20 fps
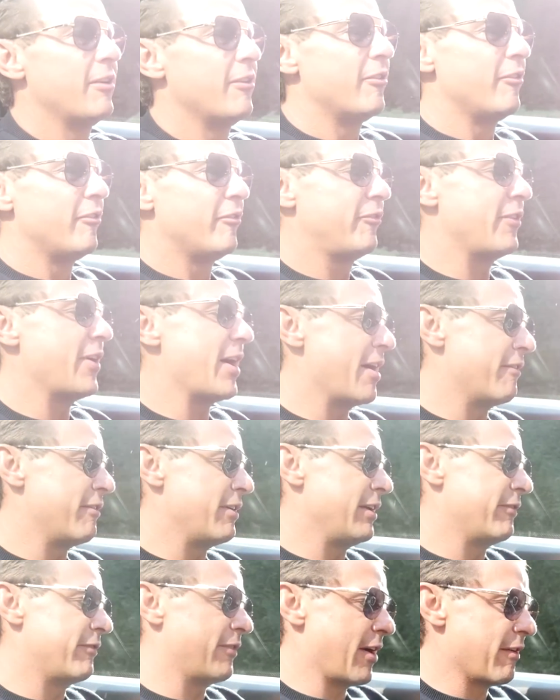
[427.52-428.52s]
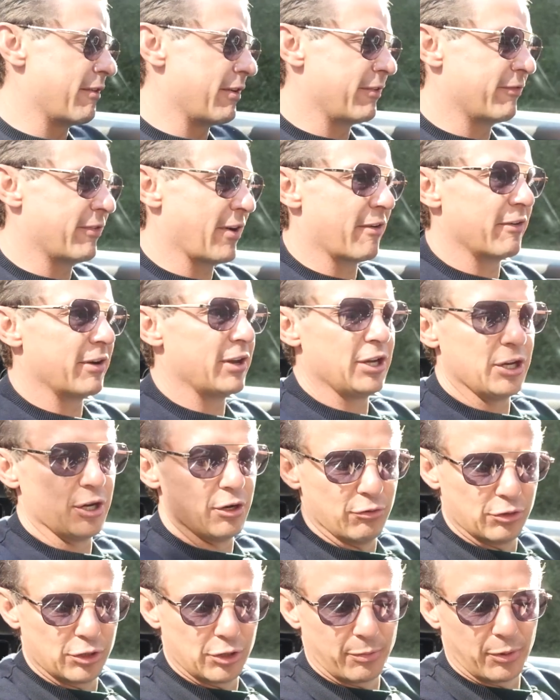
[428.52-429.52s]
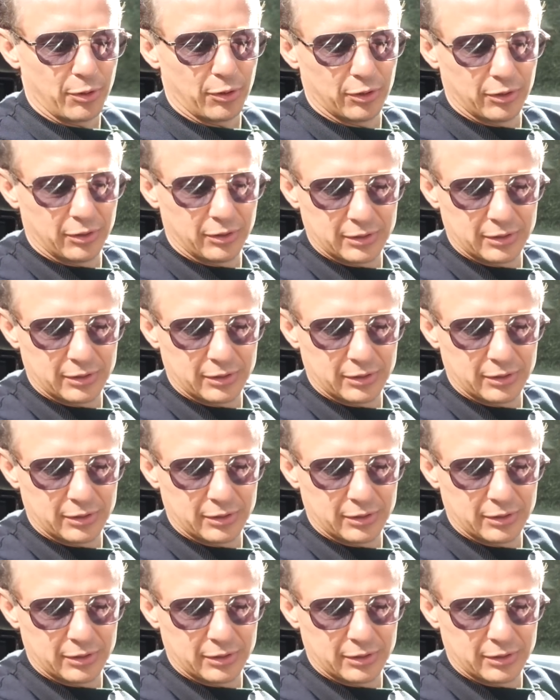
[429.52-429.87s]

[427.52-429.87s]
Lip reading: very, very, very usable.